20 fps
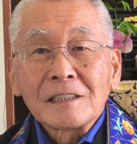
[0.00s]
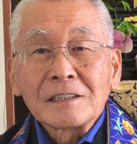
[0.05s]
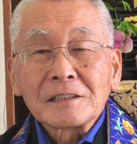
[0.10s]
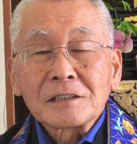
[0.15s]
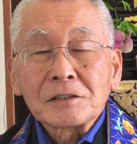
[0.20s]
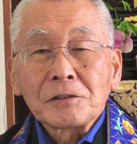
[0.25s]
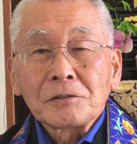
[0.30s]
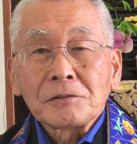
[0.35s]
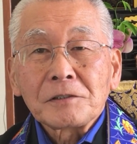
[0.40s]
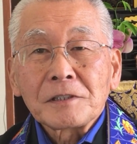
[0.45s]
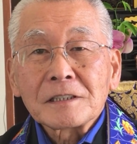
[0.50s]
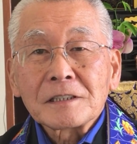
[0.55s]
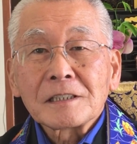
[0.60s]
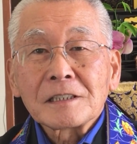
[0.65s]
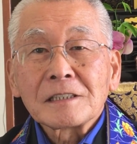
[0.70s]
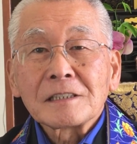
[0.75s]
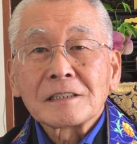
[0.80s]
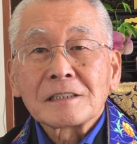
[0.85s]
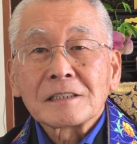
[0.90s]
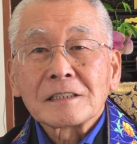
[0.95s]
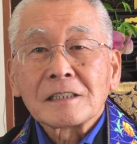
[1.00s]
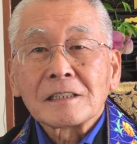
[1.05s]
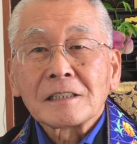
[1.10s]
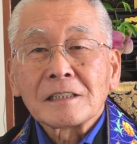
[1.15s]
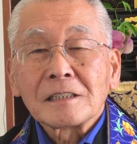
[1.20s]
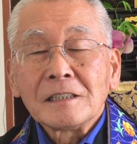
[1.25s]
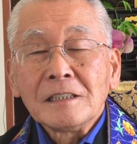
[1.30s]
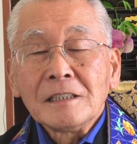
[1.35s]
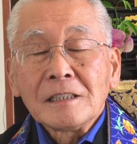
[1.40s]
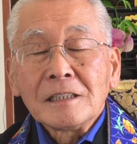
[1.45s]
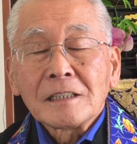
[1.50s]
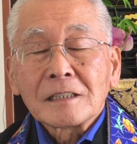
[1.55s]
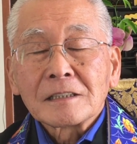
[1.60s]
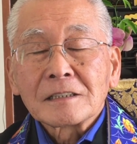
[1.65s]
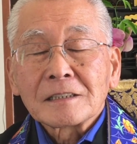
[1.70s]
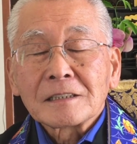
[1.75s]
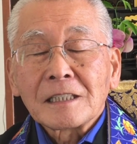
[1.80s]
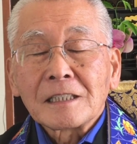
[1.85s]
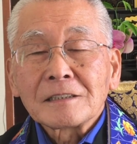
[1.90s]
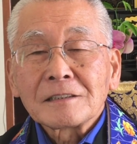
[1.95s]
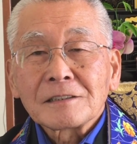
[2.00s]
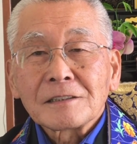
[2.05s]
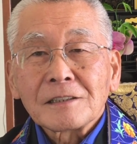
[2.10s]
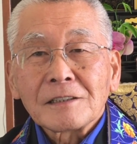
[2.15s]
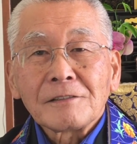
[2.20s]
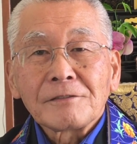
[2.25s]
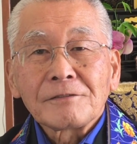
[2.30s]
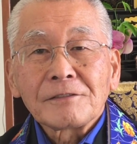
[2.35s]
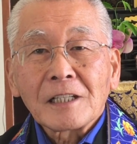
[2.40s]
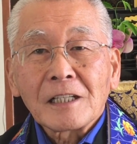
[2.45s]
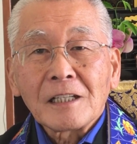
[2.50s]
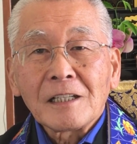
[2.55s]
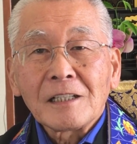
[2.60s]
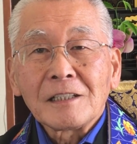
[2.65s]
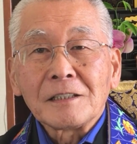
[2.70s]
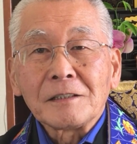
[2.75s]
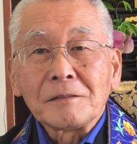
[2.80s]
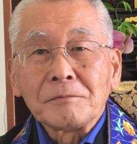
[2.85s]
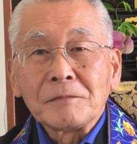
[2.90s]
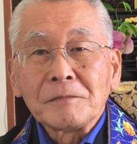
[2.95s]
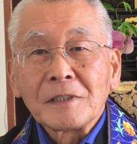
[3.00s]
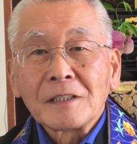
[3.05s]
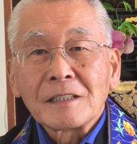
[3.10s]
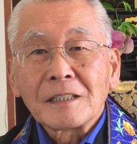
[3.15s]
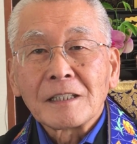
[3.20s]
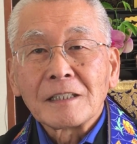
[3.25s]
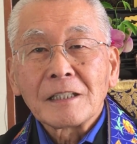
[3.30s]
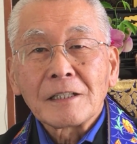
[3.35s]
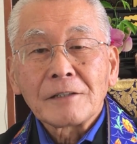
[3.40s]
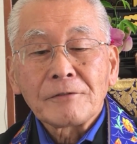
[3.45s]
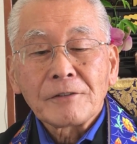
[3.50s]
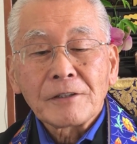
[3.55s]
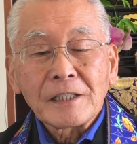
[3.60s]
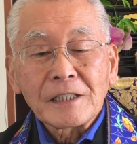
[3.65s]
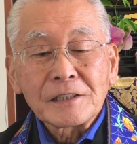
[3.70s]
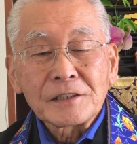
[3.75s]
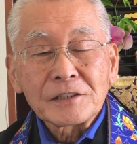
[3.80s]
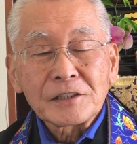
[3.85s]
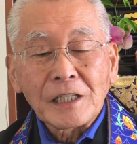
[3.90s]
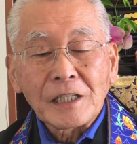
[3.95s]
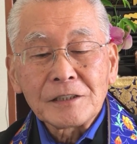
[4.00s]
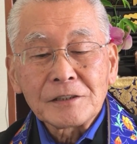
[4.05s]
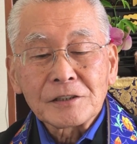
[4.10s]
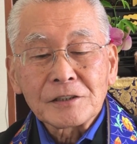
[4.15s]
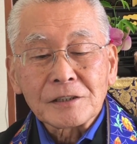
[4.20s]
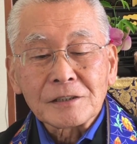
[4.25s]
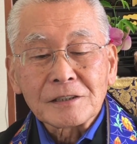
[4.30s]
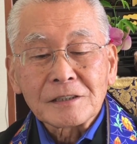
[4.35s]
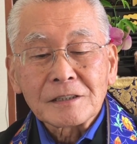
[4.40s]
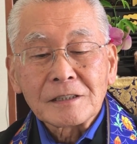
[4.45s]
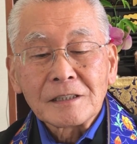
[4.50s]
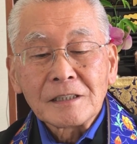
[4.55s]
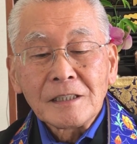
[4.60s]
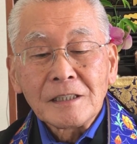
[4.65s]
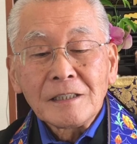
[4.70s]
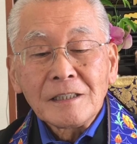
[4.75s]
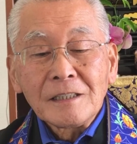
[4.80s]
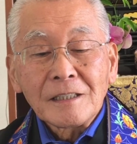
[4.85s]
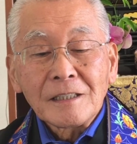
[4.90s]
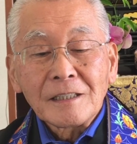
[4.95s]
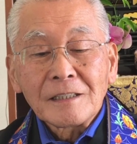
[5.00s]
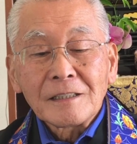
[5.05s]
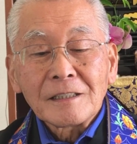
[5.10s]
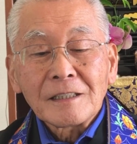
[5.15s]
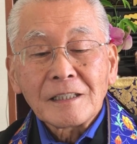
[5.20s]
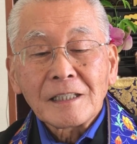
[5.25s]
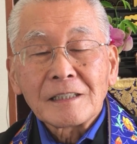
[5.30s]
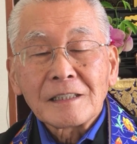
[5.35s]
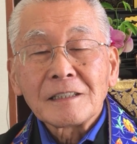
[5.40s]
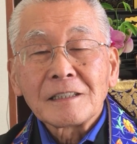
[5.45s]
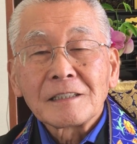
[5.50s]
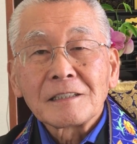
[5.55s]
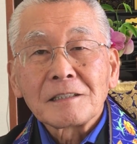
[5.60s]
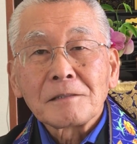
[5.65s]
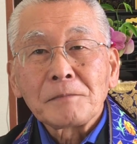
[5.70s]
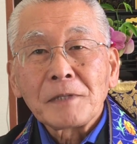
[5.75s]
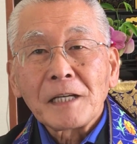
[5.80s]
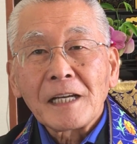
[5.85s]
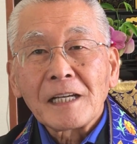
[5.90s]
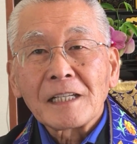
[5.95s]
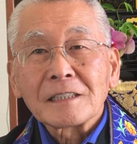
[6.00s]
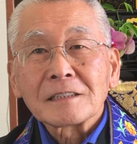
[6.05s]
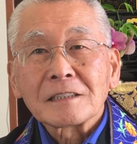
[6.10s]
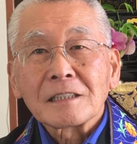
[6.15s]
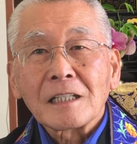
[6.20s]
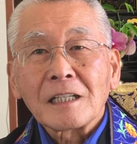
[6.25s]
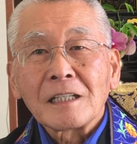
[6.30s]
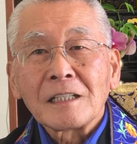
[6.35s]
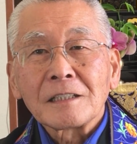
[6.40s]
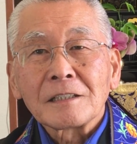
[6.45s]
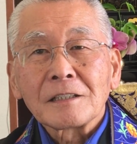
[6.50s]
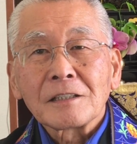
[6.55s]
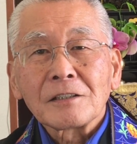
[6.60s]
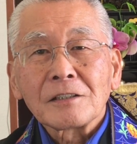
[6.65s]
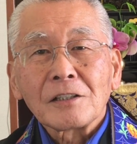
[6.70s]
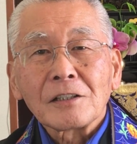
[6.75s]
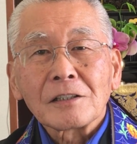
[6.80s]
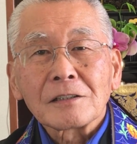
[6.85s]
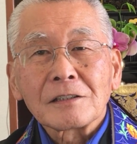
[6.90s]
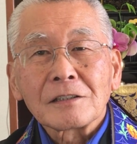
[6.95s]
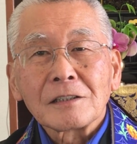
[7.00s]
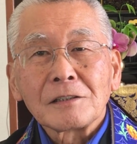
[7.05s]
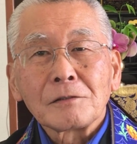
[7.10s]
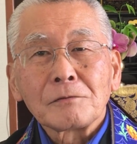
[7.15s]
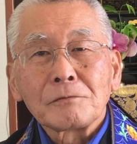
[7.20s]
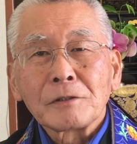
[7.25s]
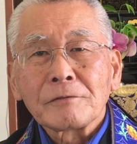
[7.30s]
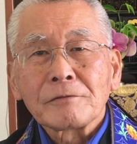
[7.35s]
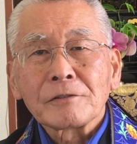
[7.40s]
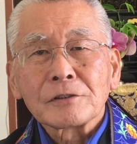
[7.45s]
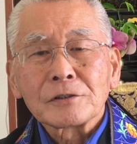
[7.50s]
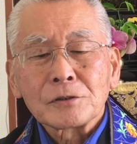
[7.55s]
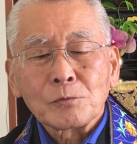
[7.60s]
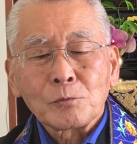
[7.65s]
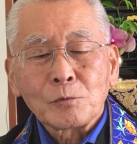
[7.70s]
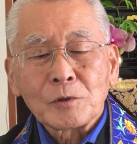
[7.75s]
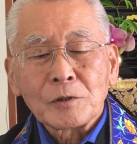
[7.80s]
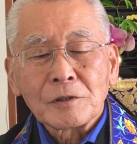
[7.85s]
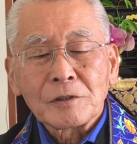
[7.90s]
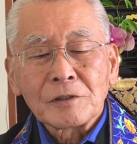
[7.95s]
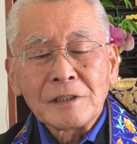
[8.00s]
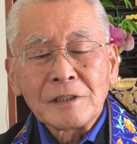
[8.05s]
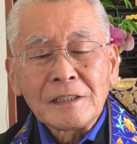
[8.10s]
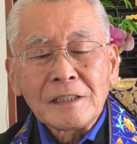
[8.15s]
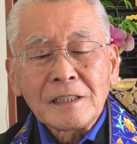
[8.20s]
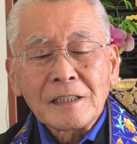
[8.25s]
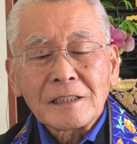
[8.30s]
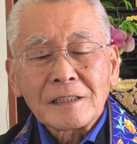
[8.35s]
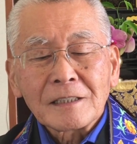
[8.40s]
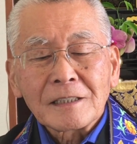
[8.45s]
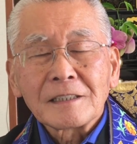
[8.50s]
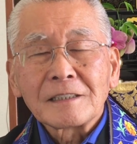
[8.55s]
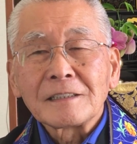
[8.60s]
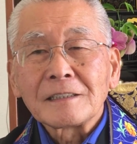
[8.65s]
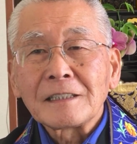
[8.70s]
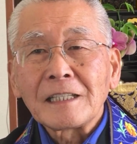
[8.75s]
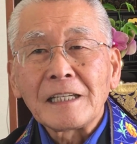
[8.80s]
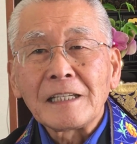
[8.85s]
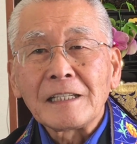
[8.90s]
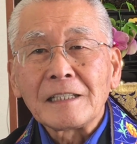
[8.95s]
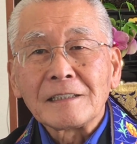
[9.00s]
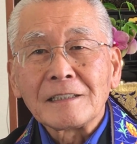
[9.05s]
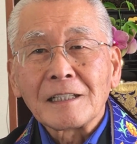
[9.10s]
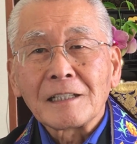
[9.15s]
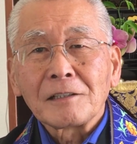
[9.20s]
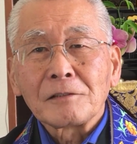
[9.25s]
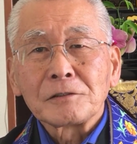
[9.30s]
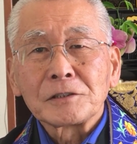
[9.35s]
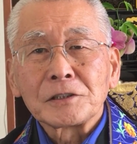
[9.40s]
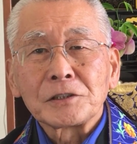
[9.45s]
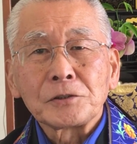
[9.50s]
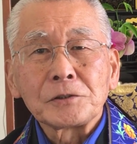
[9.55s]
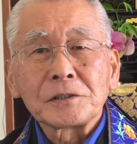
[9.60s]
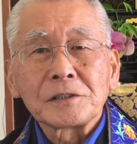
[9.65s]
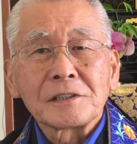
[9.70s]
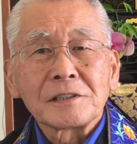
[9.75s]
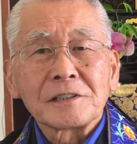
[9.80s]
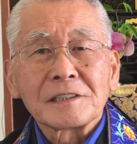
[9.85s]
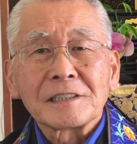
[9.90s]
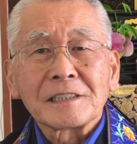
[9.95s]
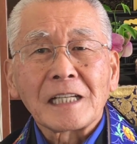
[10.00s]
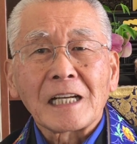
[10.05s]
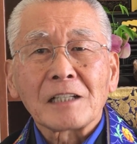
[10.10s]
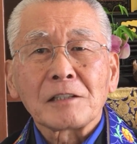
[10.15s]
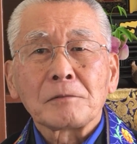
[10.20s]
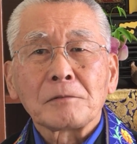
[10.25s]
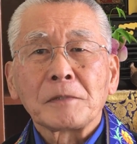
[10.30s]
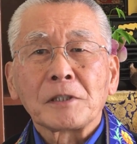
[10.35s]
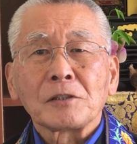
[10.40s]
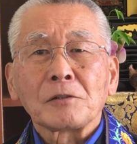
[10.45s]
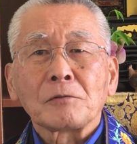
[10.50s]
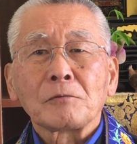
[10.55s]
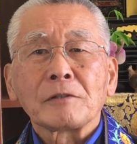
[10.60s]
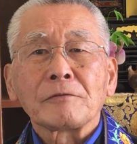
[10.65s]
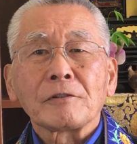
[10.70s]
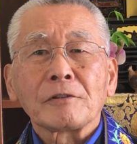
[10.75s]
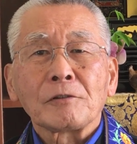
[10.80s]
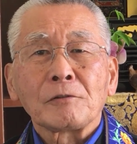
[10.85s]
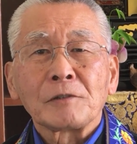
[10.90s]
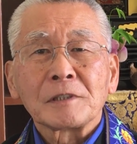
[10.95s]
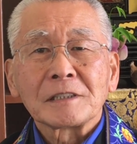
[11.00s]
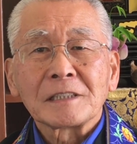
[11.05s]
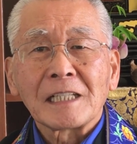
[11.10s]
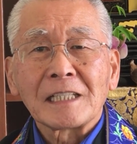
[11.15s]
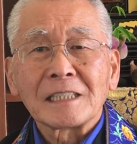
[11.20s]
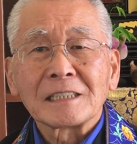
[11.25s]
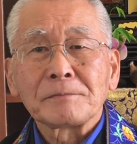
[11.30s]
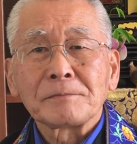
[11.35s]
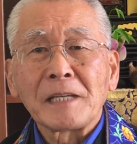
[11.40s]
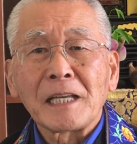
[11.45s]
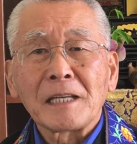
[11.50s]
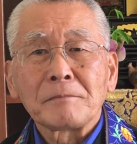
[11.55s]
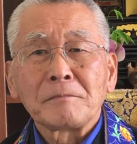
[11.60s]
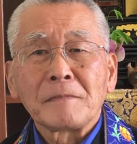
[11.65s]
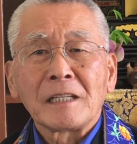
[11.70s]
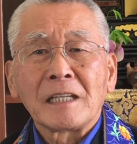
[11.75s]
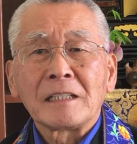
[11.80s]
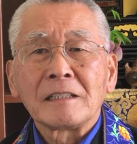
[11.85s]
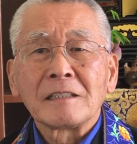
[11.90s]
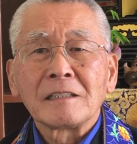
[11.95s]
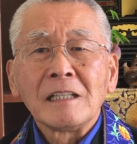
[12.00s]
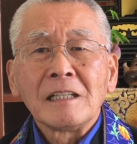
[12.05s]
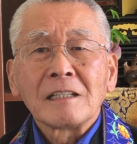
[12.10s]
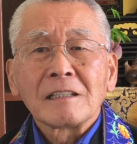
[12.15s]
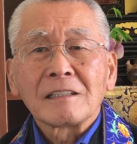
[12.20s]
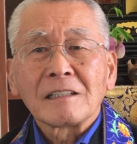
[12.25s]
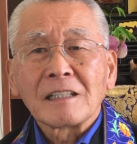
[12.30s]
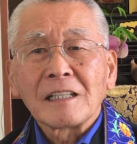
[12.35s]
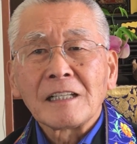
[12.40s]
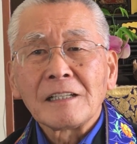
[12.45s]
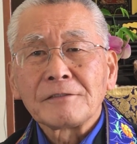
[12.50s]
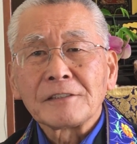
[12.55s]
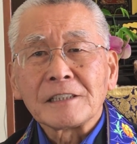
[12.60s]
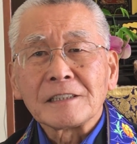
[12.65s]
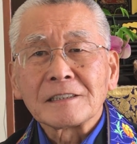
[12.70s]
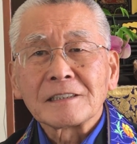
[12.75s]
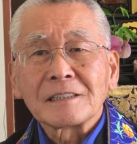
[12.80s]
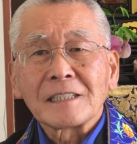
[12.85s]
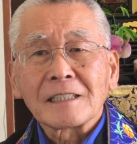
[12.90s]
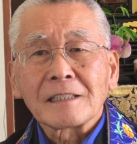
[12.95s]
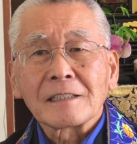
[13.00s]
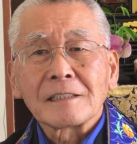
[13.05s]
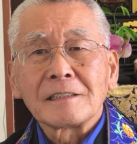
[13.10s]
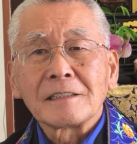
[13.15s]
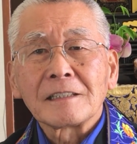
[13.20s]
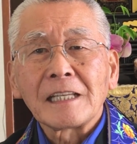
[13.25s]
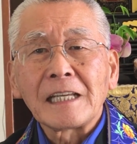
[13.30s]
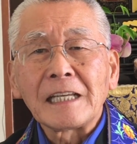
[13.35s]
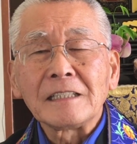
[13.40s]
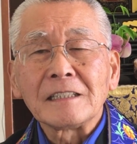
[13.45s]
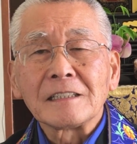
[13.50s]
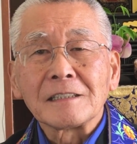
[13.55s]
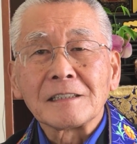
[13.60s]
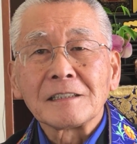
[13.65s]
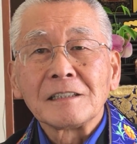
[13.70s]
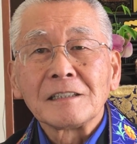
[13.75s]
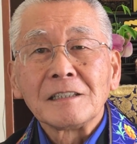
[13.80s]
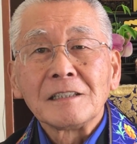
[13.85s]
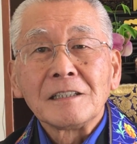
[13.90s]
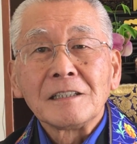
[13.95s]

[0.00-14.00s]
And so this is a, a sense of time, that everything changes. And that in the past I had thought that rivers were uh, contained. I was used to the Sacramento River, which has man-made levees that contain it.